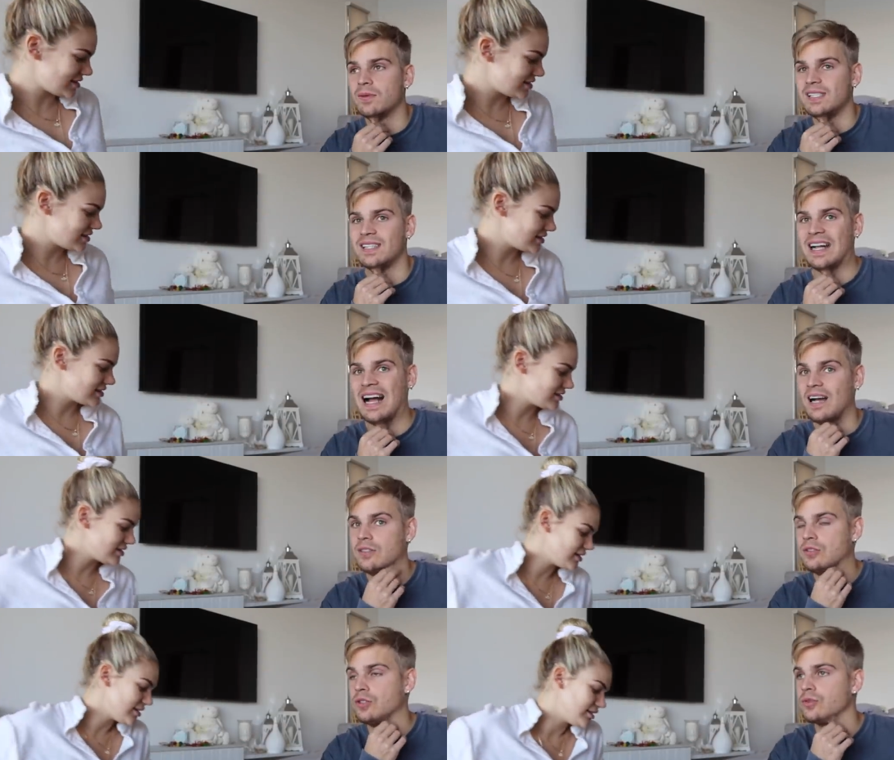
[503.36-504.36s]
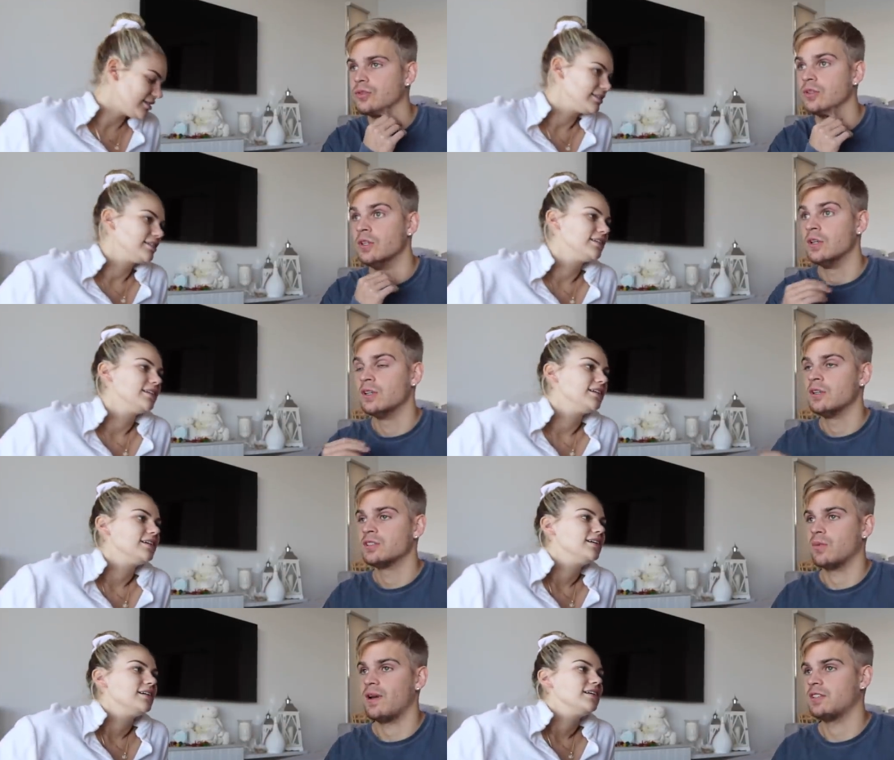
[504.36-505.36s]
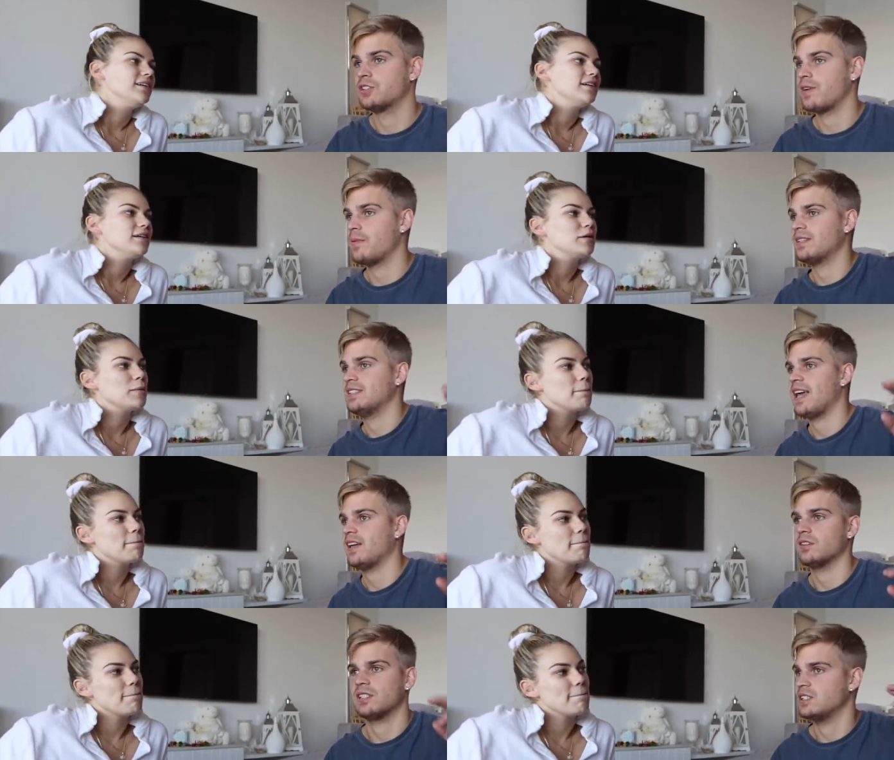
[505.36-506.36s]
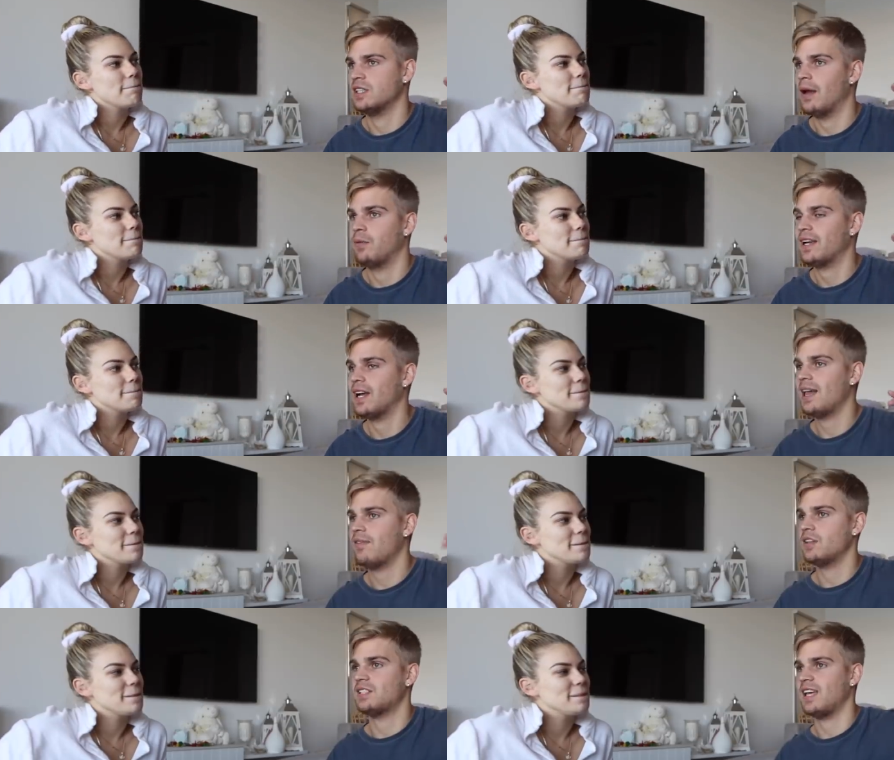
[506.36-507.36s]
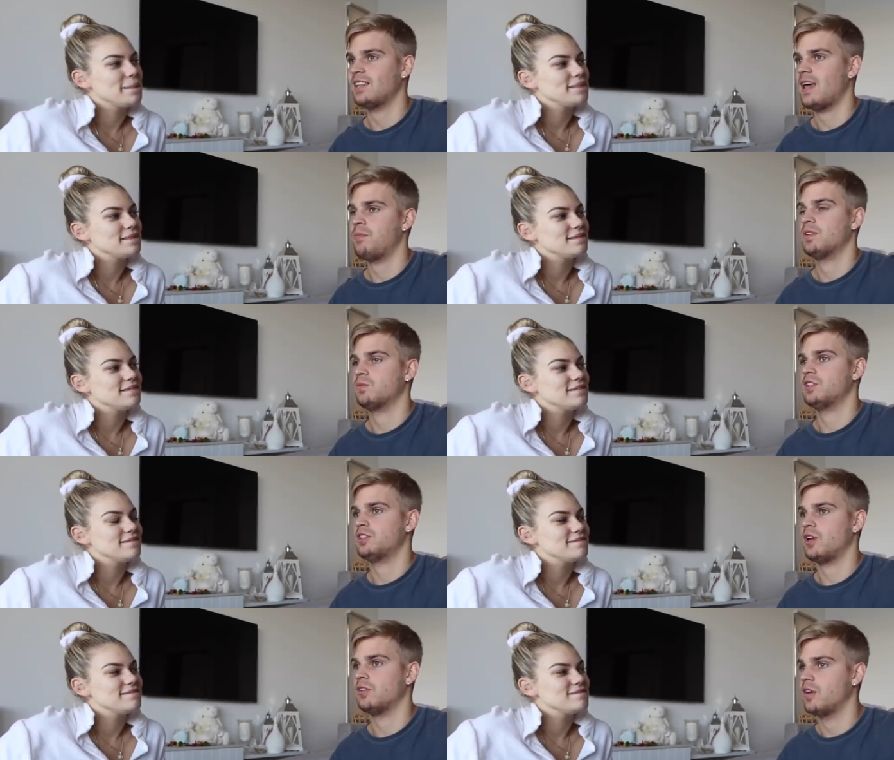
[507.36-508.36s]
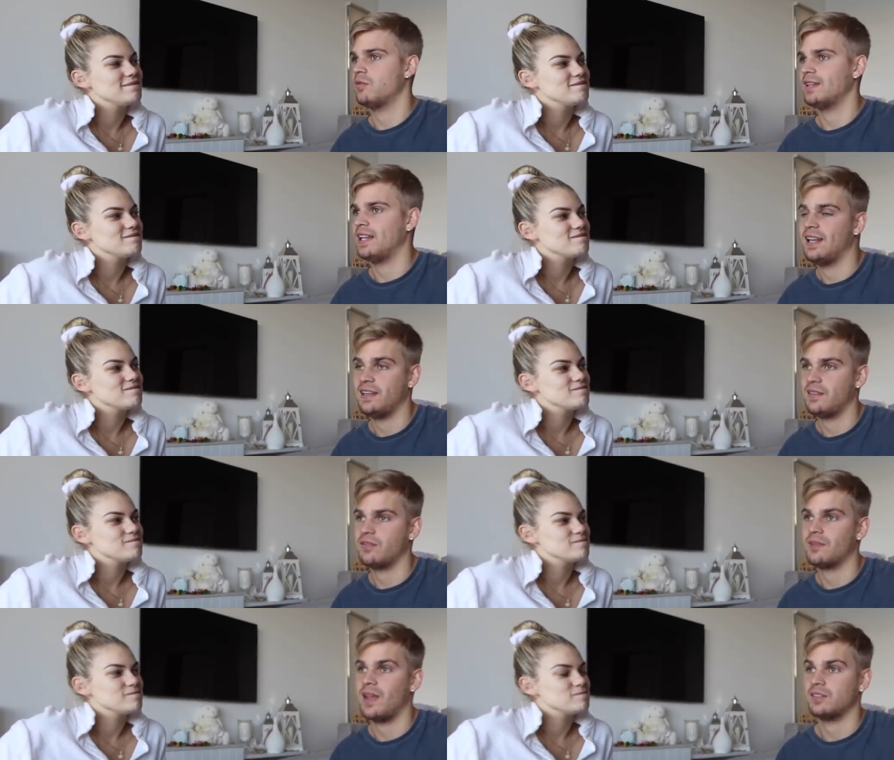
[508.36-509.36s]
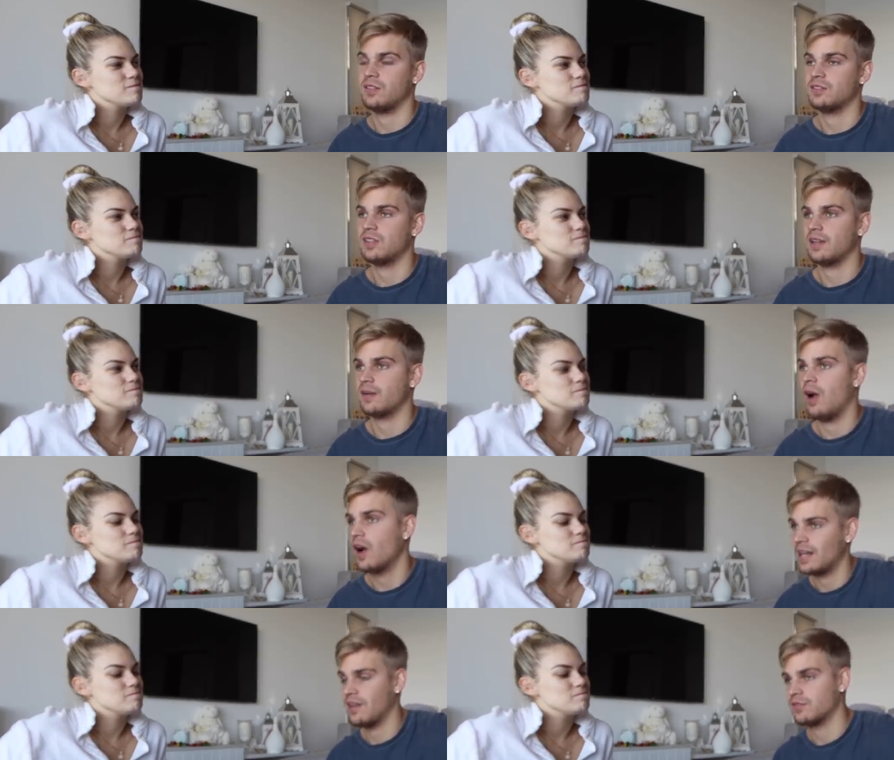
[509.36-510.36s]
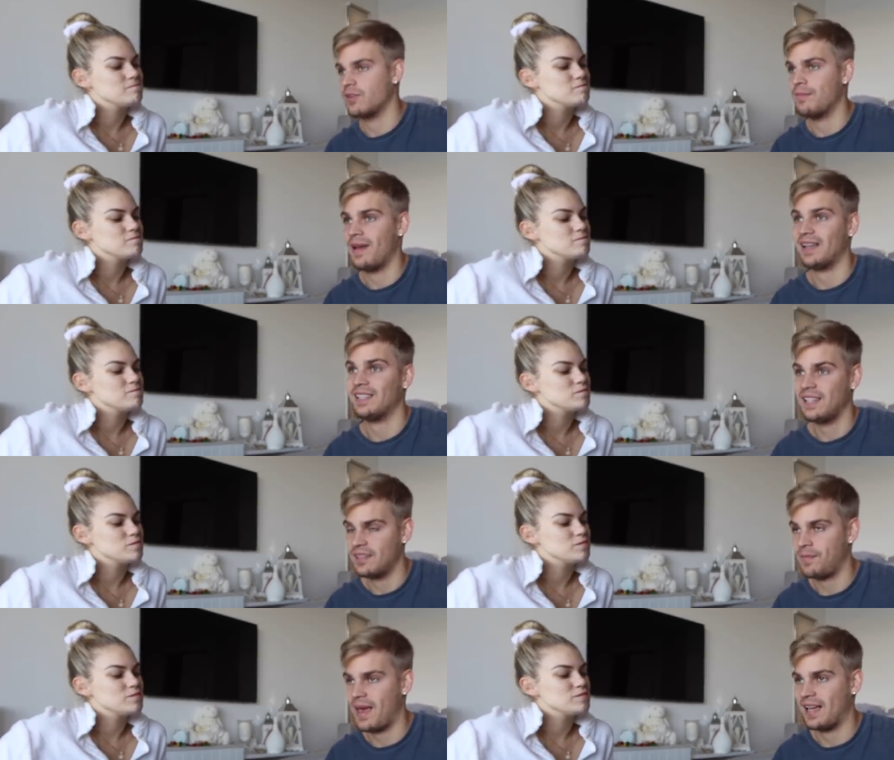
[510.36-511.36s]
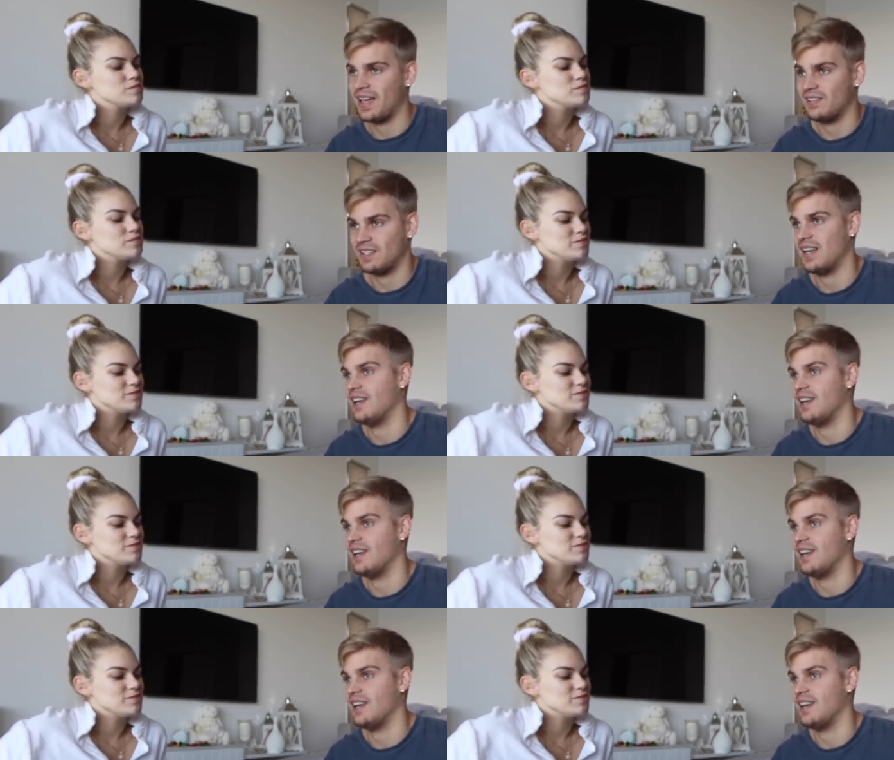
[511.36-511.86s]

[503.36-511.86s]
Speaker 1: was in the car too. So when Cherie went to take it, I was like, nah, we can't have her take that because we just don't know if we need anything from that. So I was like, I'm gonna have to run back, get the bag out of the